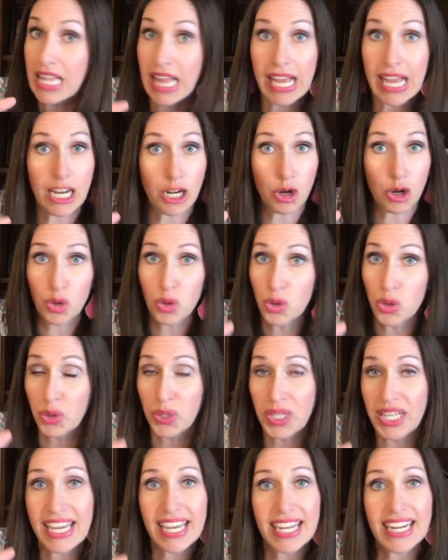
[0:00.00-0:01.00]
they can
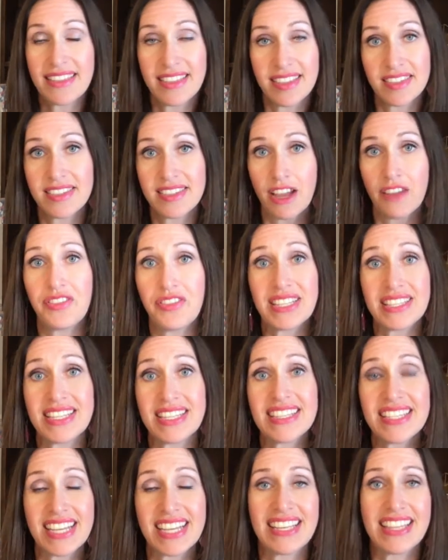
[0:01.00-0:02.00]
only get at the stuff that's
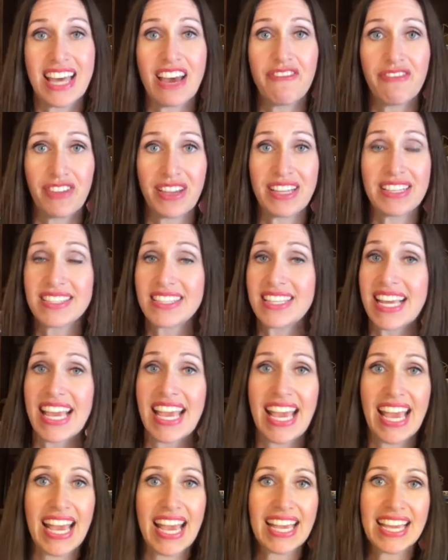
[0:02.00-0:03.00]
inside that fence. They
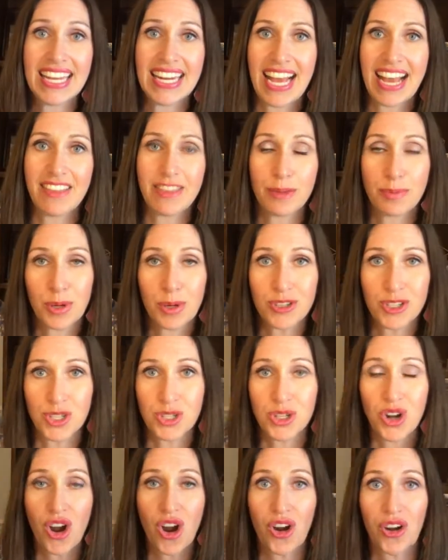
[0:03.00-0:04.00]
can't get at the
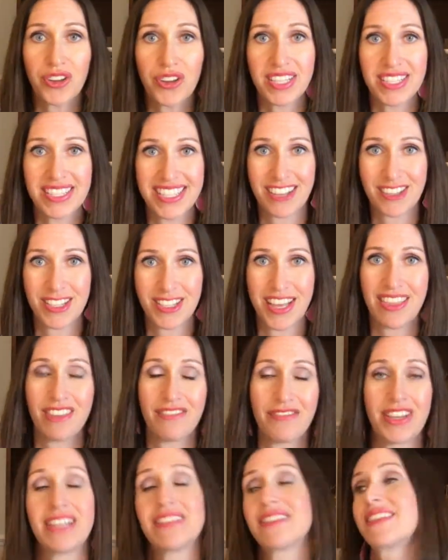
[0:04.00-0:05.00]
personal car that's outside the
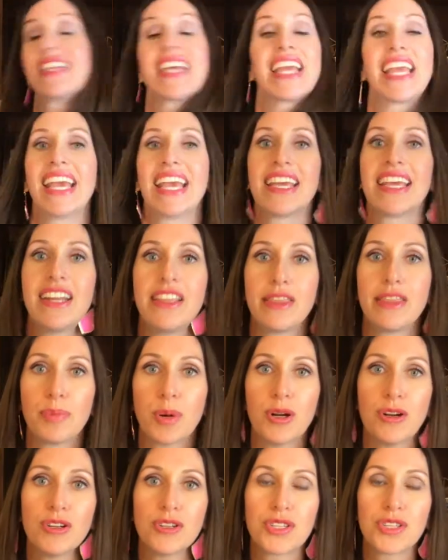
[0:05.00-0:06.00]
fence. They can't get at the
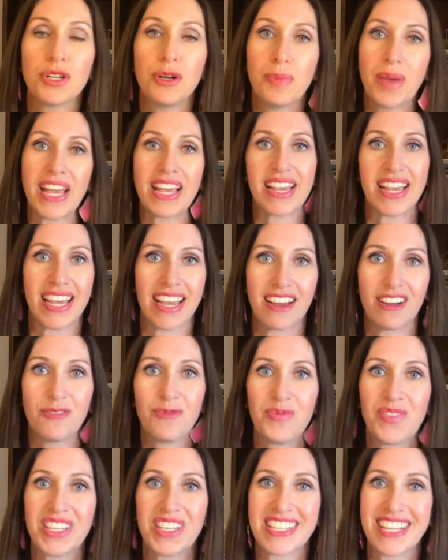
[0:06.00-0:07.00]
personal bank account
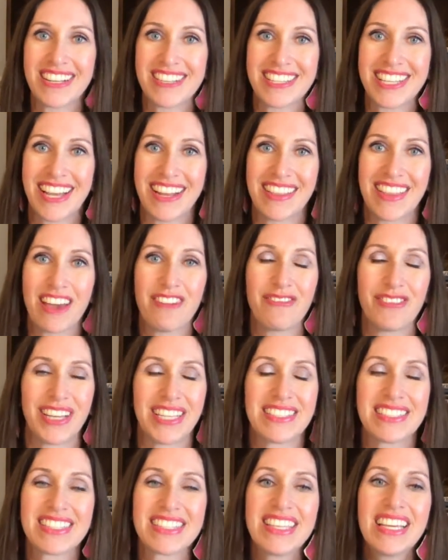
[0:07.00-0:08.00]
that's outside of that
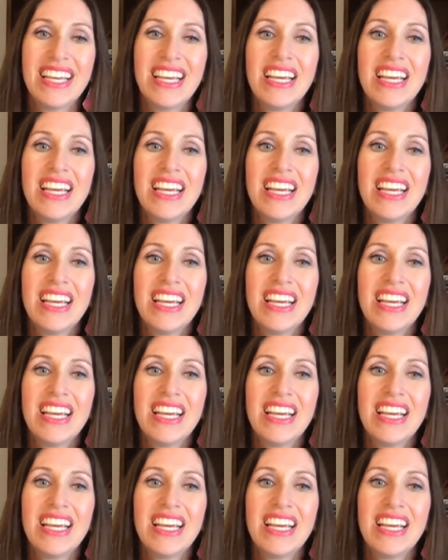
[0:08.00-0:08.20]
fence.